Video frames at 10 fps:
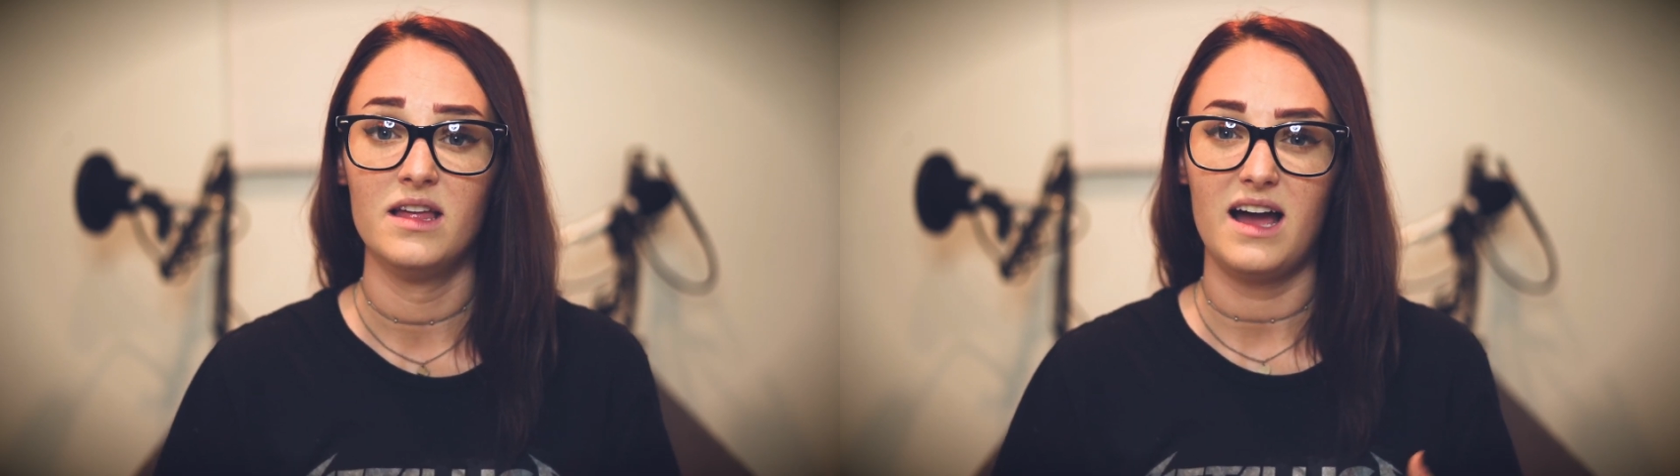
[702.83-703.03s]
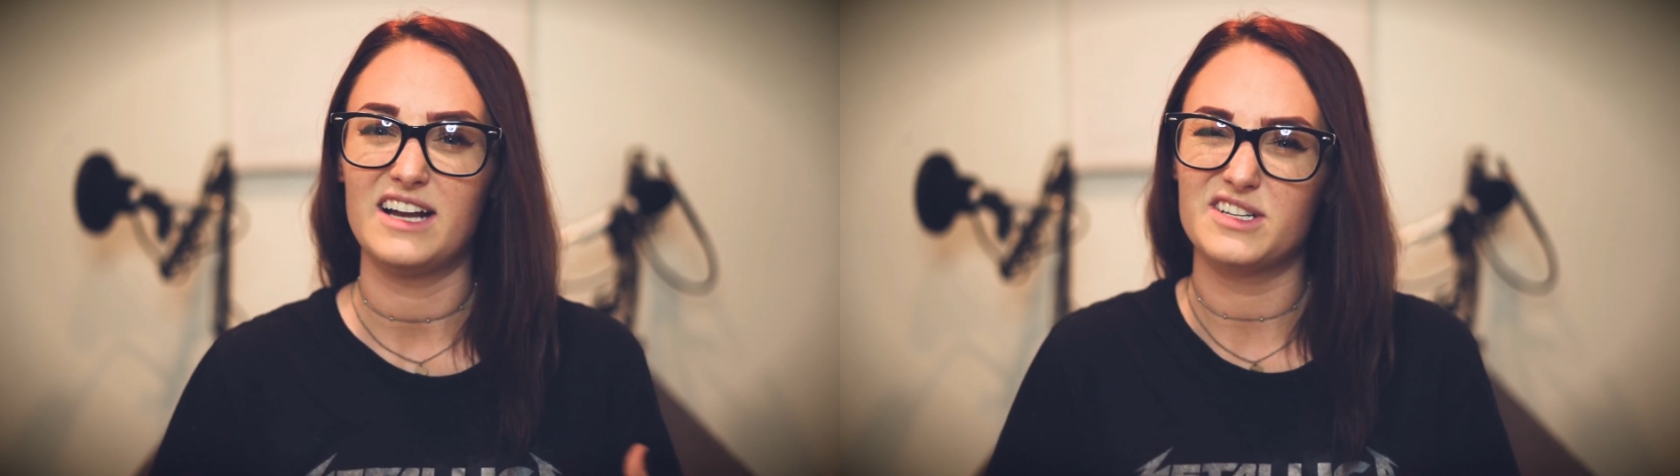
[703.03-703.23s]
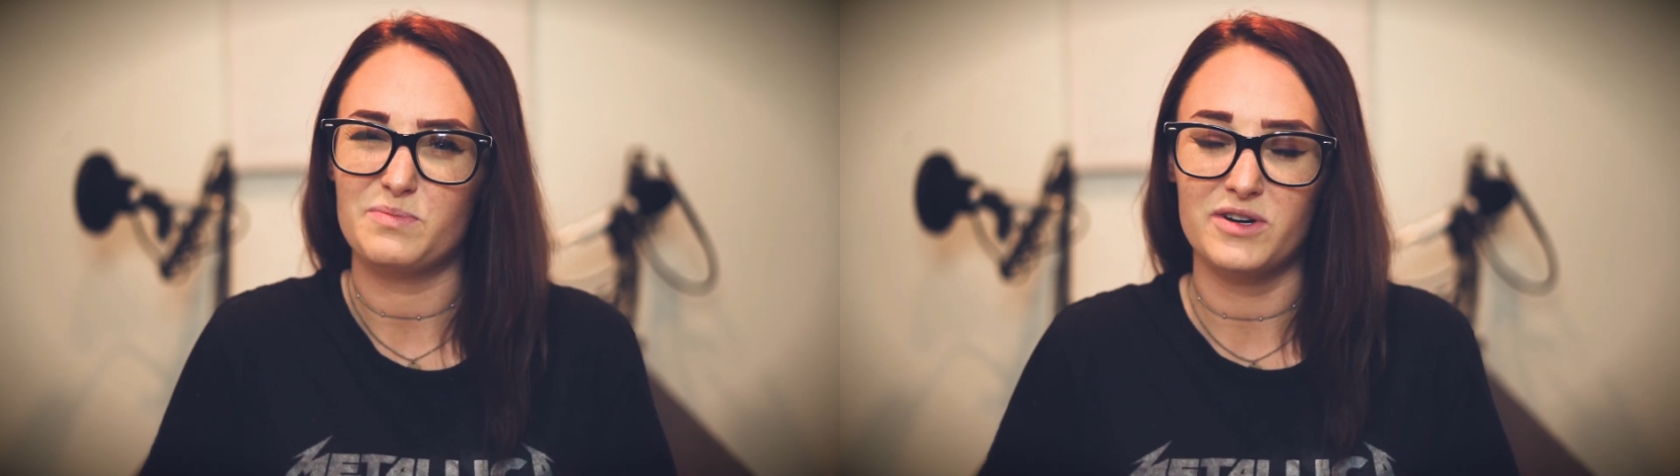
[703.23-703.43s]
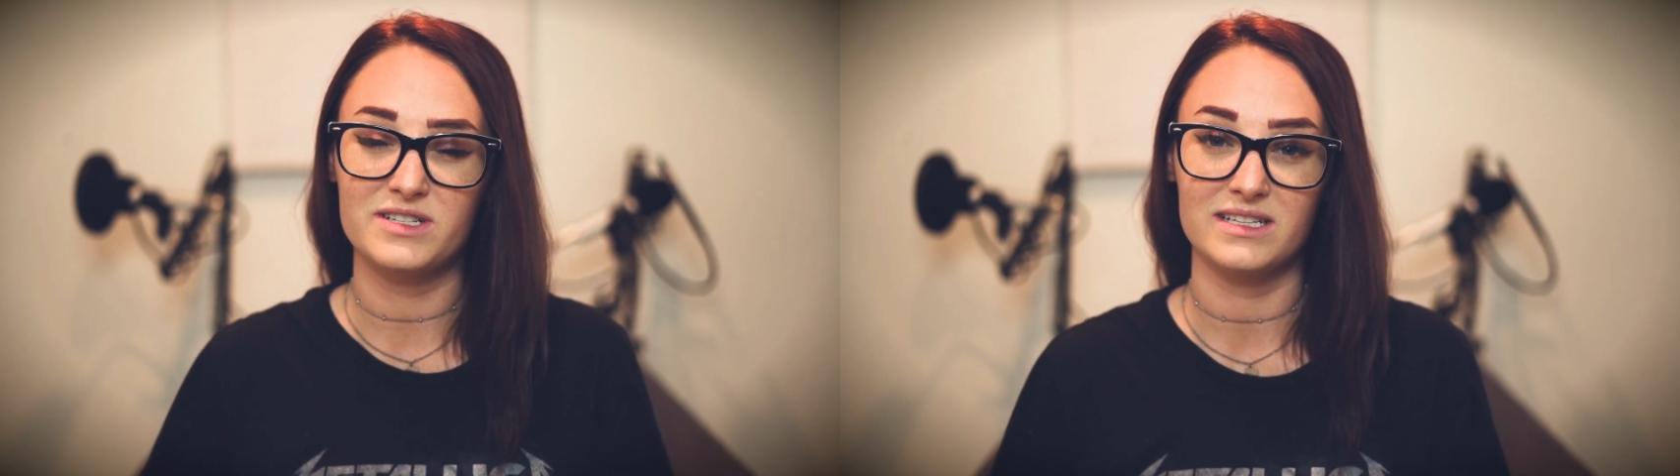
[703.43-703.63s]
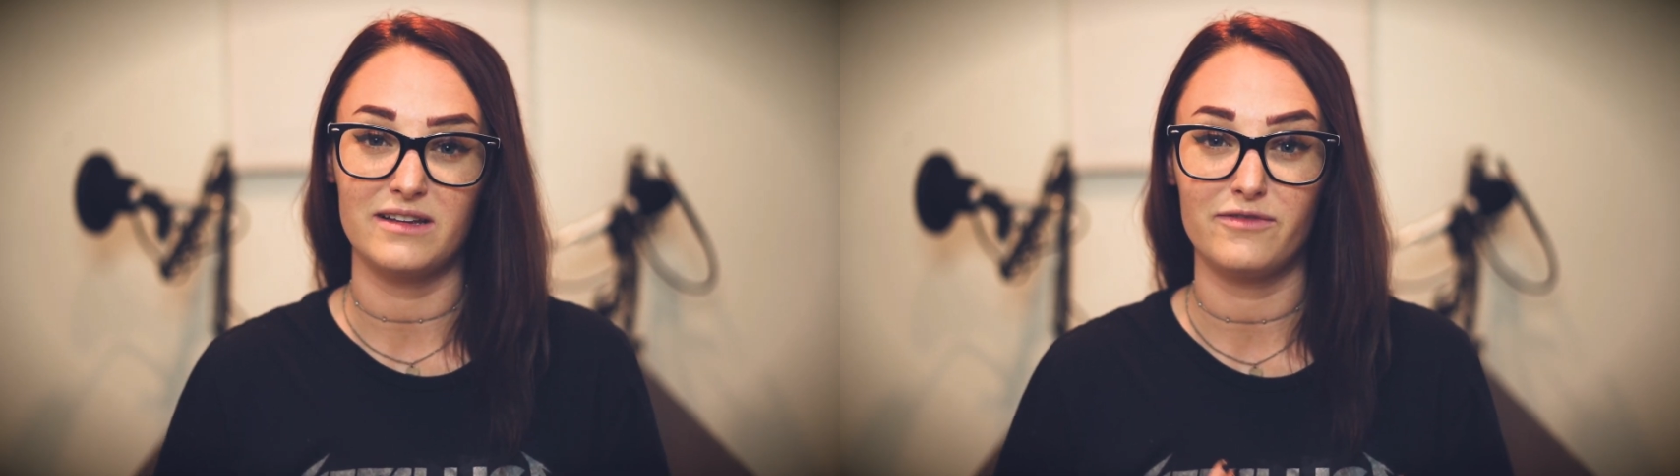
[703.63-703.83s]
I just
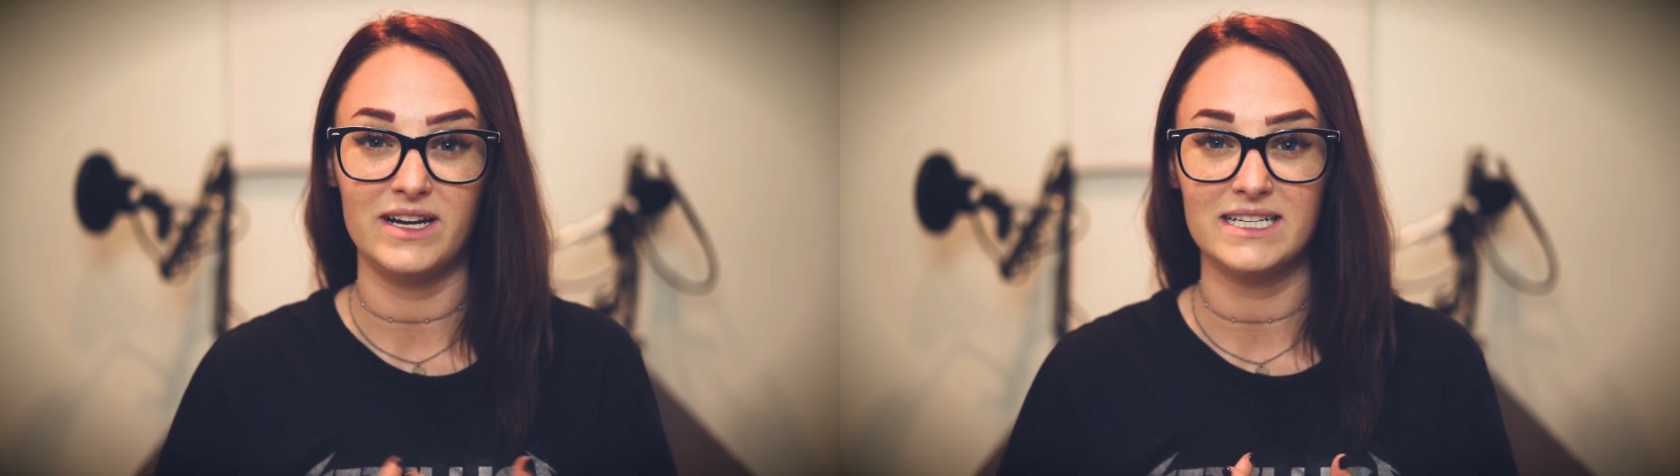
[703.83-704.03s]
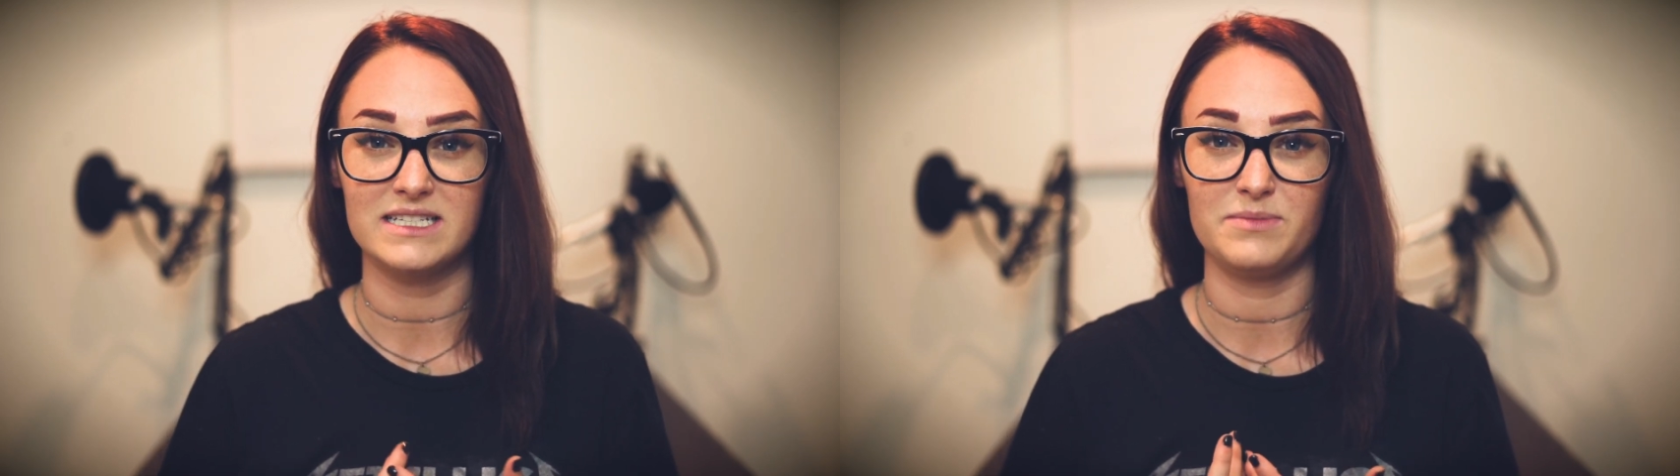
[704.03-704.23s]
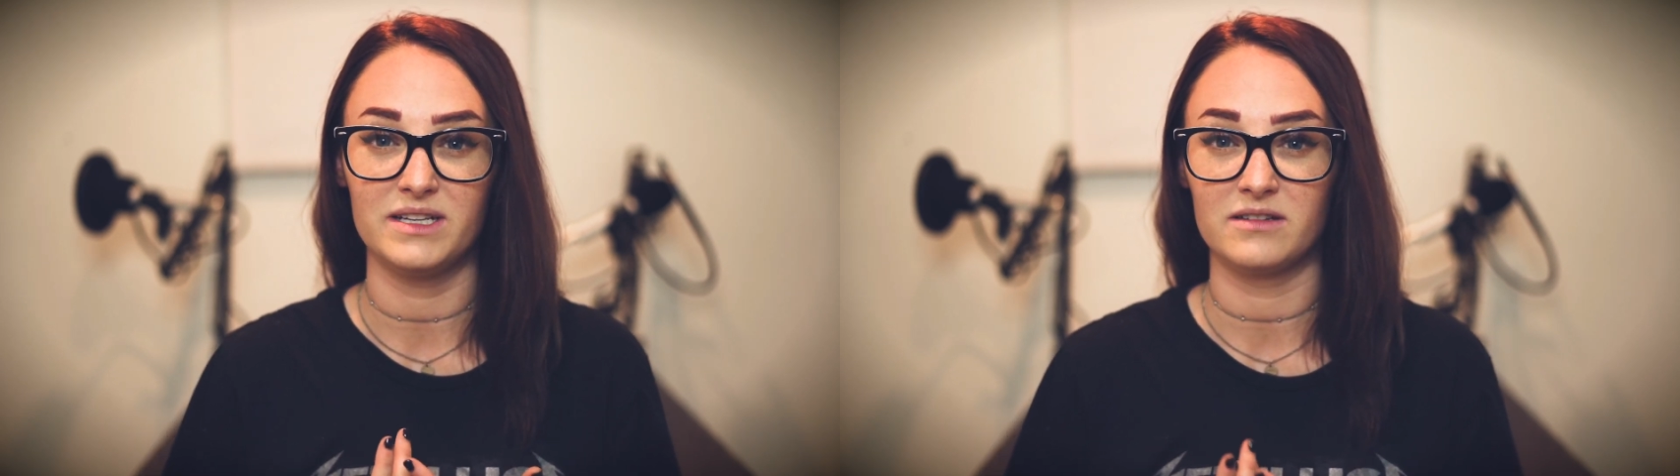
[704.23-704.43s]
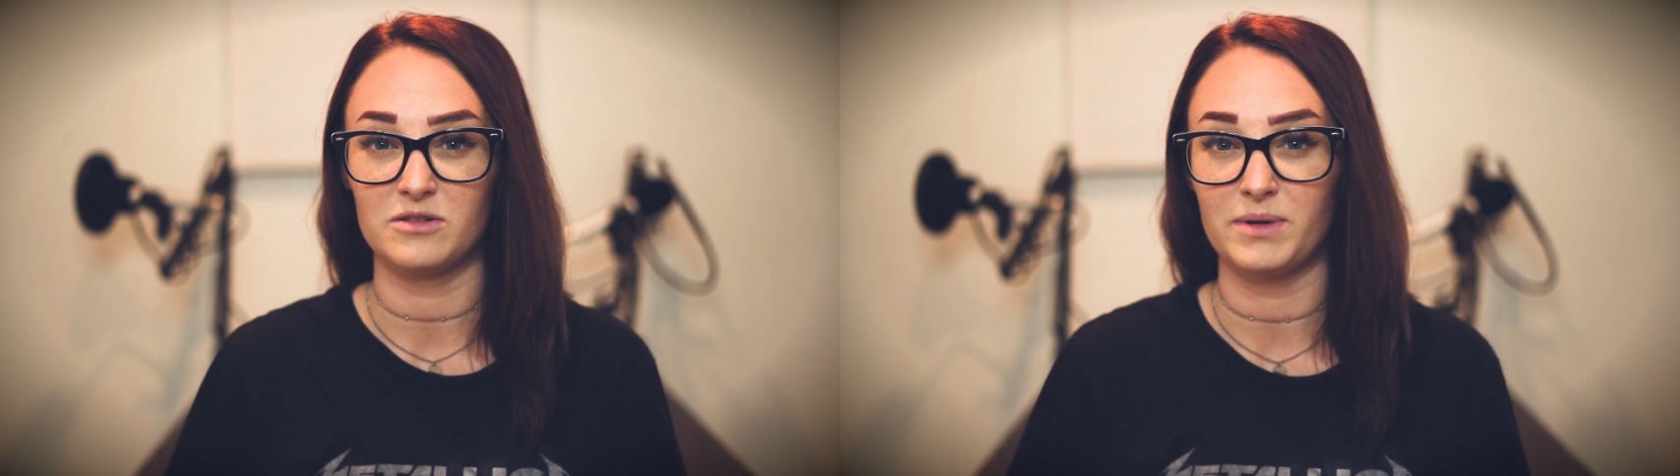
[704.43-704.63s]
personally find it to be a little